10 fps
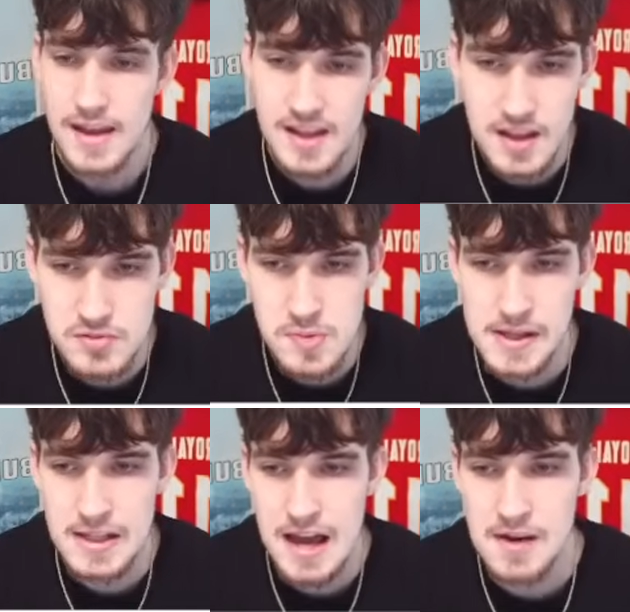He gives
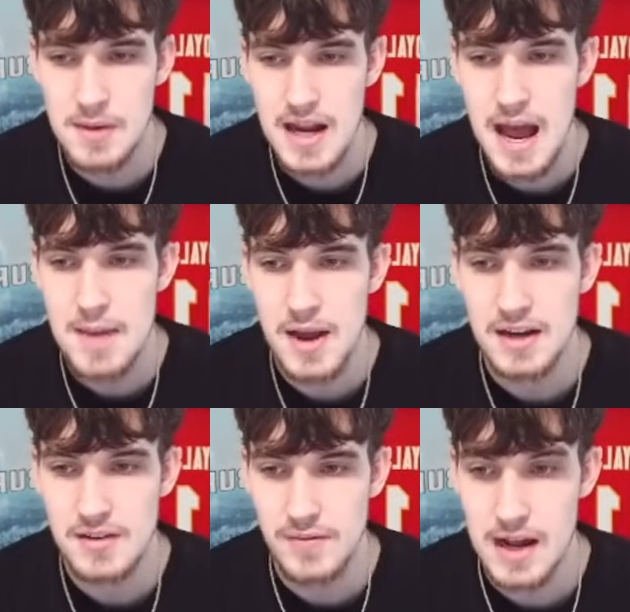me a lot of Mekhi
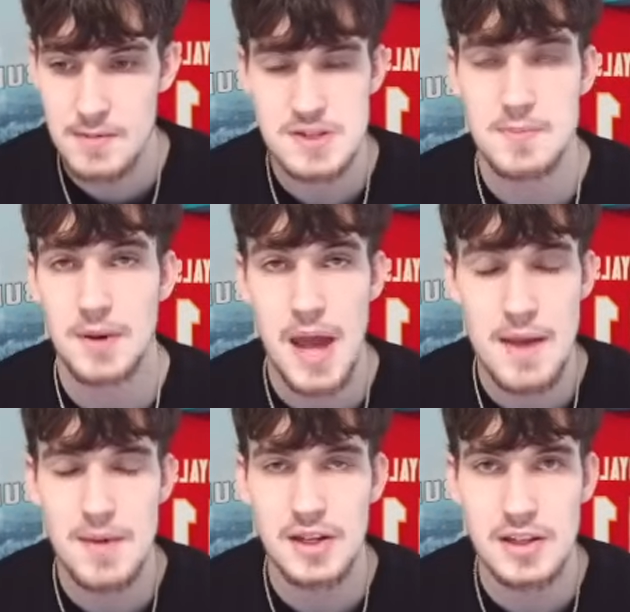Becton vibes, and
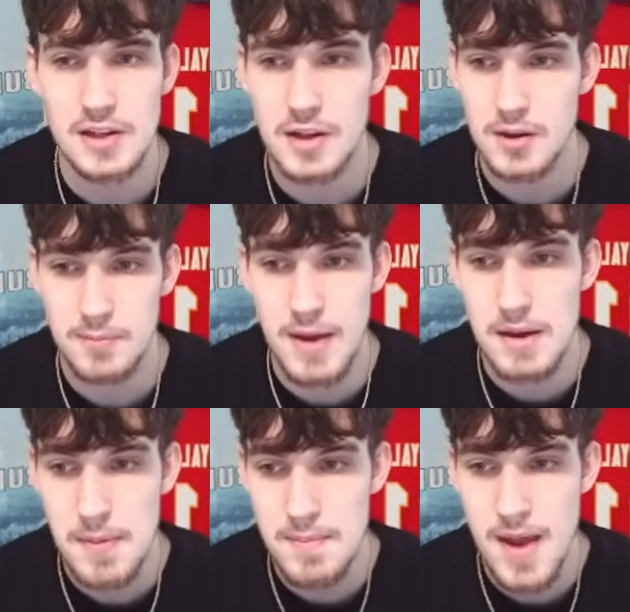Mekhi Becton
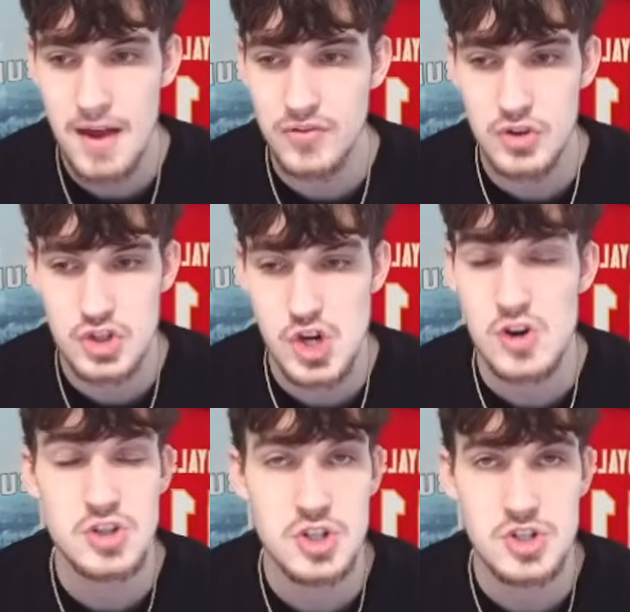might have been bad for the
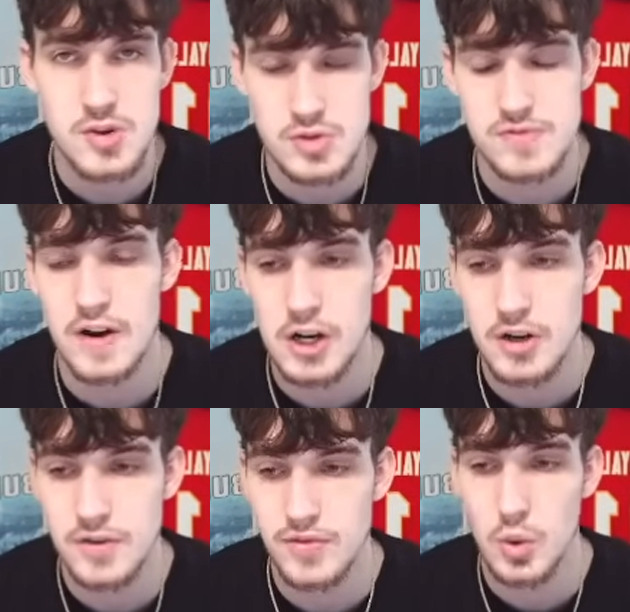Chargers. He was very
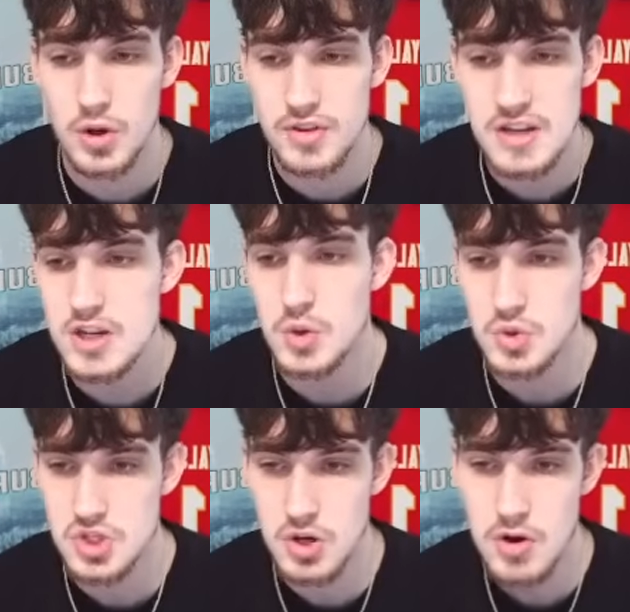good for the
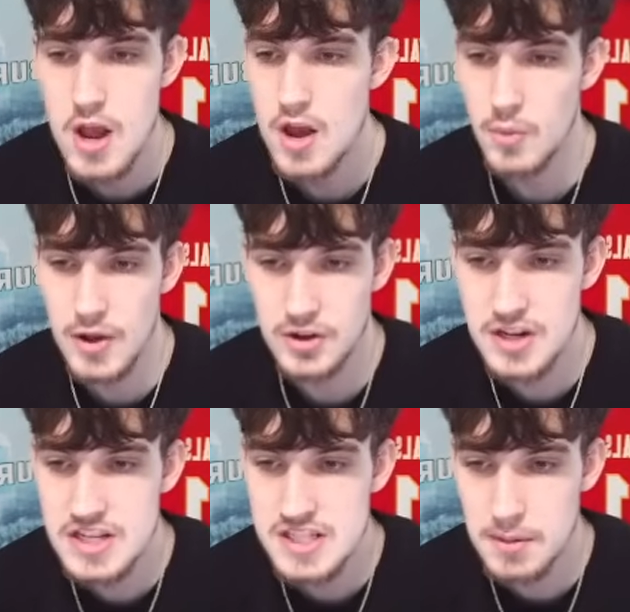Eagles. So whether
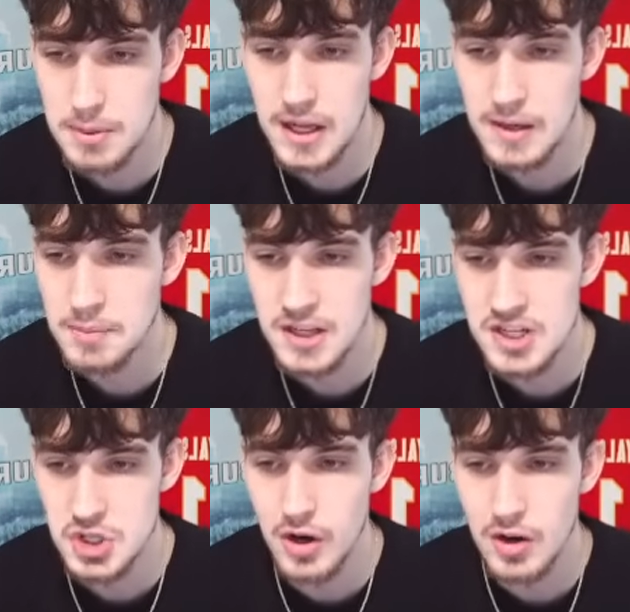he's a plug and
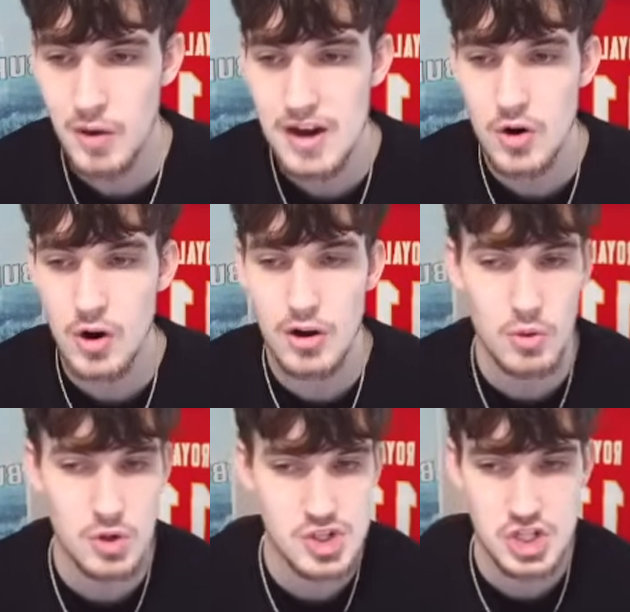play starting right guard
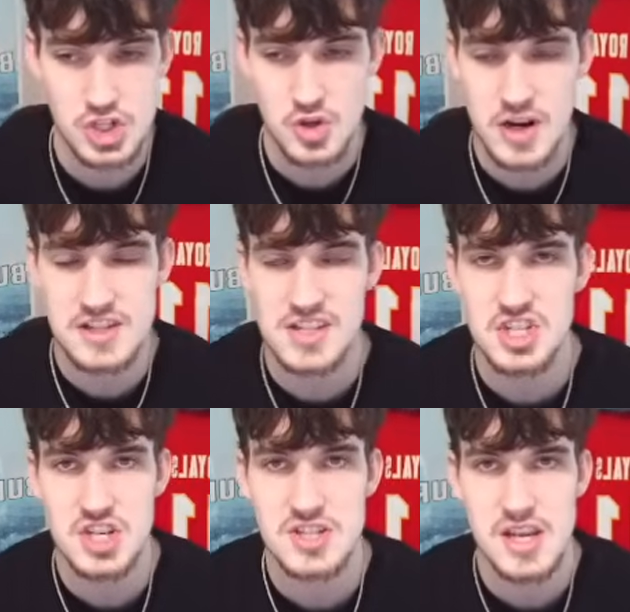or just
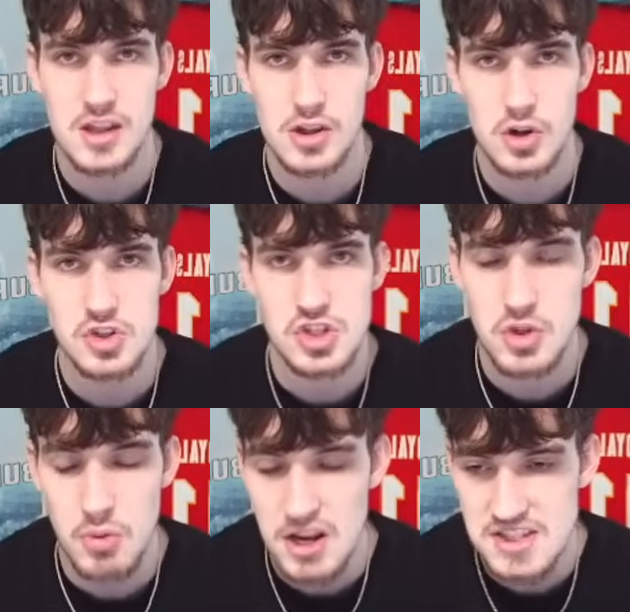transitions and learns
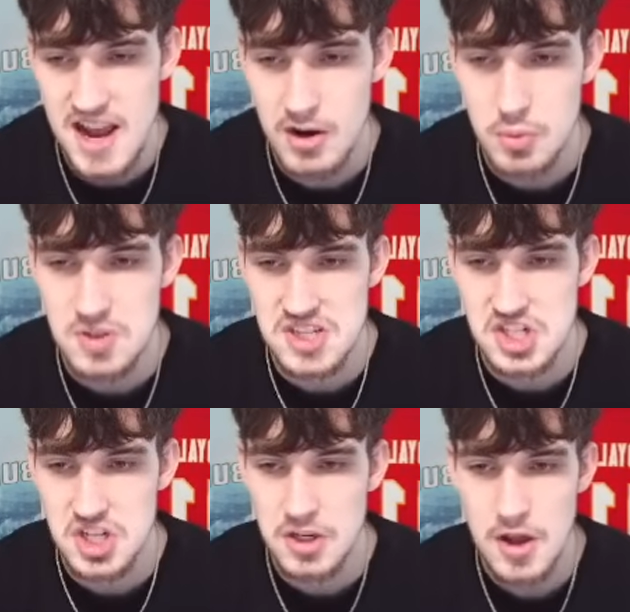the right tackle
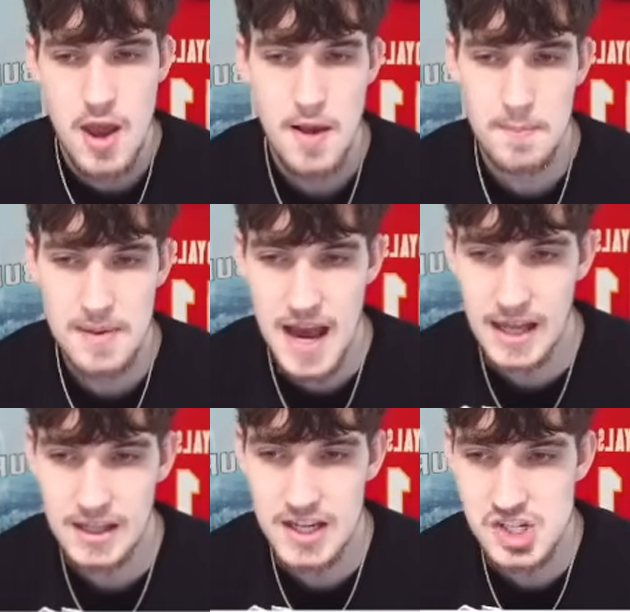position
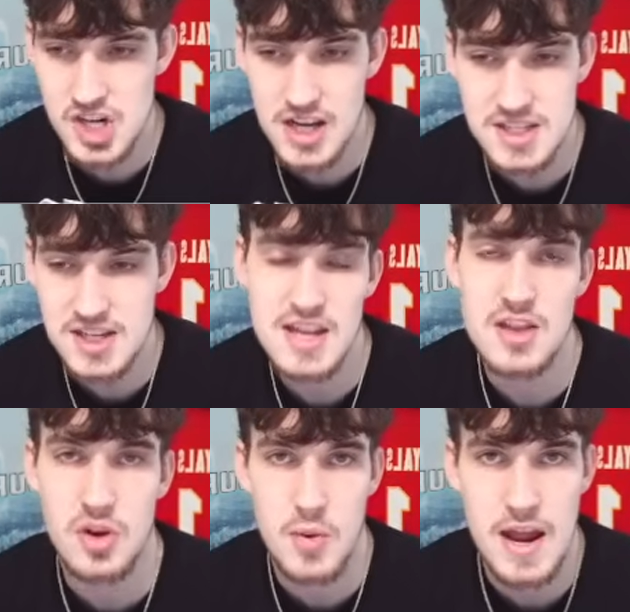behind Lane Johnson,
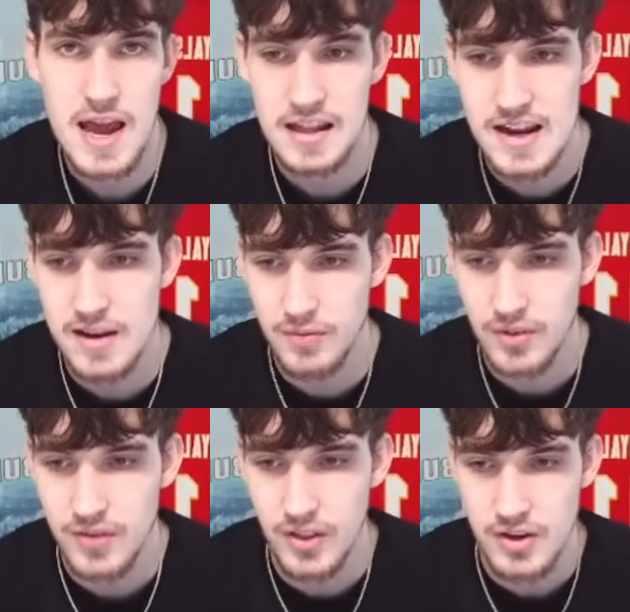either way, I like it
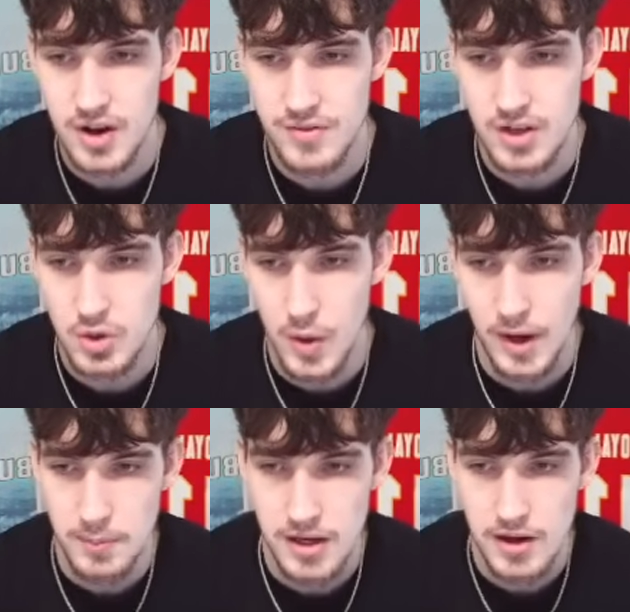for Philadelphia
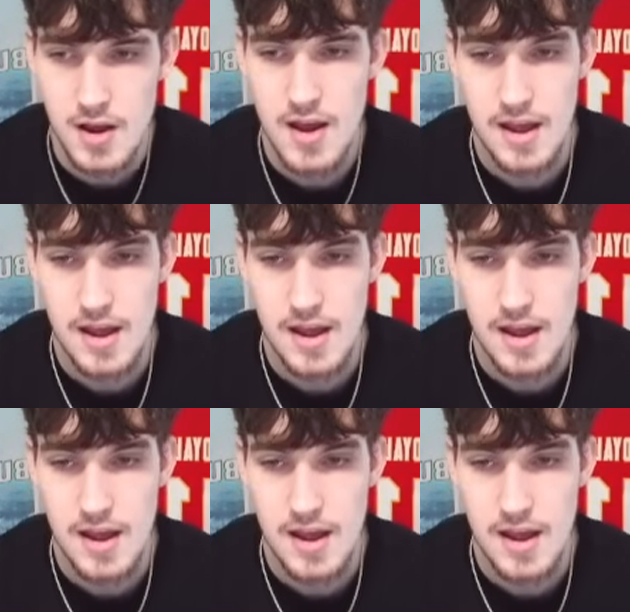quite a bit.